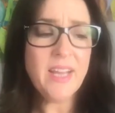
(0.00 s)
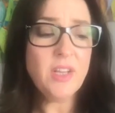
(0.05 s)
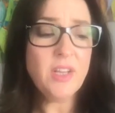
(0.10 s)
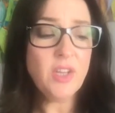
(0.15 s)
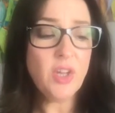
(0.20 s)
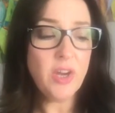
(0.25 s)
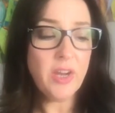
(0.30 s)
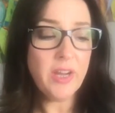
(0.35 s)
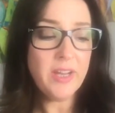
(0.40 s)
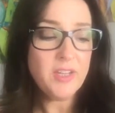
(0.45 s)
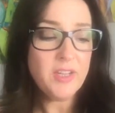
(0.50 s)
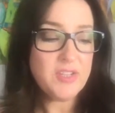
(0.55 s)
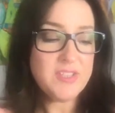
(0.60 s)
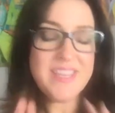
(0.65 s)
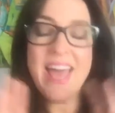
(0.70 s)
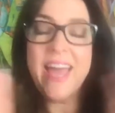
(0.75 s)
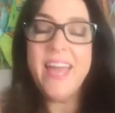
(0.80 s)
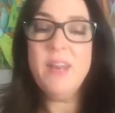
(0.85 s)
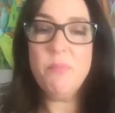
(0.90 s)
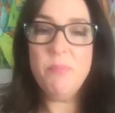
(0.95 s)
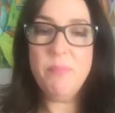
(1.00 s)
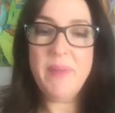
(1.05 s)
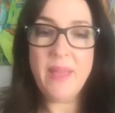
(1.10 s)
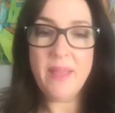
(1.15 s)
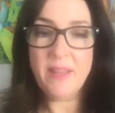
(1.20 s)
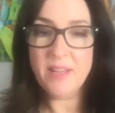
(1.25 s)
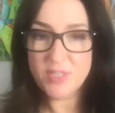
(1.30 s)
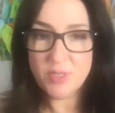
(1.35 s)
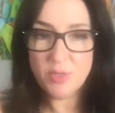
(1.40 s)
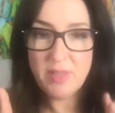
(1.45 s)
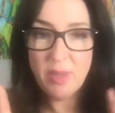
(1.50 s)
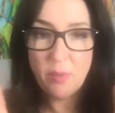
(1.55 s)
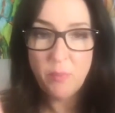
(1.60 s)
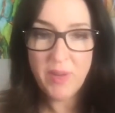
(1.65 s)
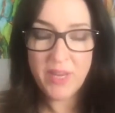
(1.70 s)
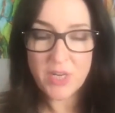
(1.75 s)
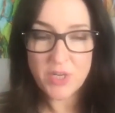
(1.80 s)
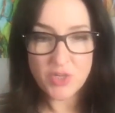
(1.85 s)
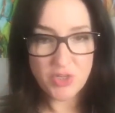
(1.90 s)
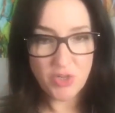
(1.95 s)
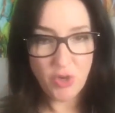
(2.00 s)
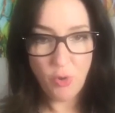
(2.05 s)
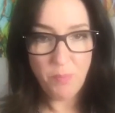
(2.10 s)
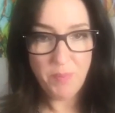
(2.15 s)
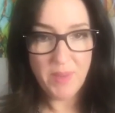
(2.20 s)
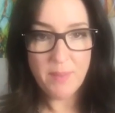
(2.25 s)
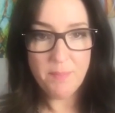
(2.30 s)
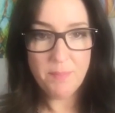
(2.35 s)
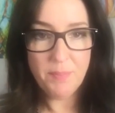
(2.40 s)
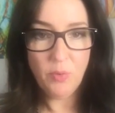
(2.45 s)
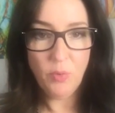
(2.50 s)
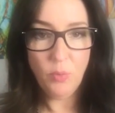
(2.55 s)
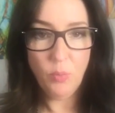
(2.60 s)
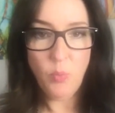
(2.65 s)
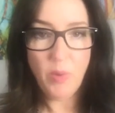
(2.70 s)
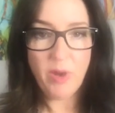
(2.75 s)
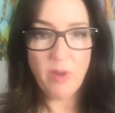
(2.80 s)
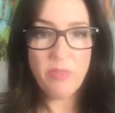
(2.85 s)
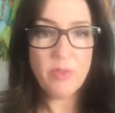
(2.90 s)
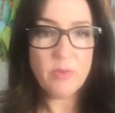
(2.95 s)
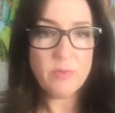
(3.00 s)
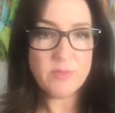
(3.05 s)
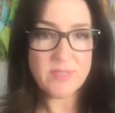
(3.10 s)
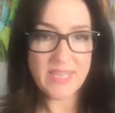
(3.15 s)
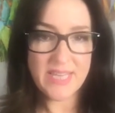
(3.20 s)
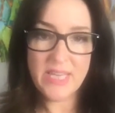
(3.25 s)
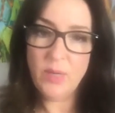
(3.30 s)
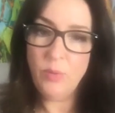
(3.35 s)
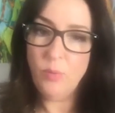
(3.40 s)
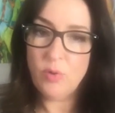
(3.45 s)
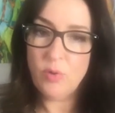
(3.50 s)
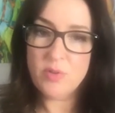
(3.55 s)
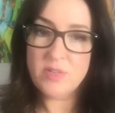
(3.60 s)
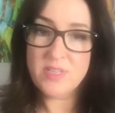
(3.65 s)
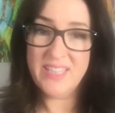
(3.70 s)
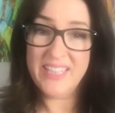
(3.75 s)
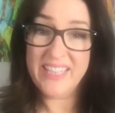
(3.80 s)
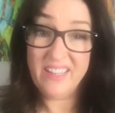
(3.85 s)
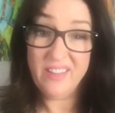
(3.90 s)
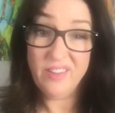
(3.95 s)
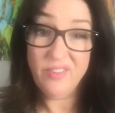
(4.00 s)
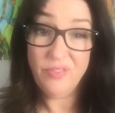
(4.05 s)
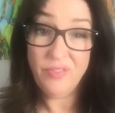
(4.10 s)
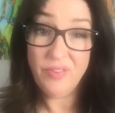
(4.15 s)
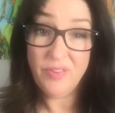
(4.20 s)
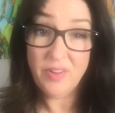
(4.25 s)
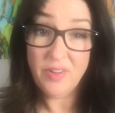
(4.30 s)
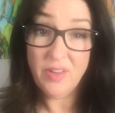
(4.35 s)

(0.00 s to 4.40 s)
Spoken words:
a look just so that we can show people where those keywords live?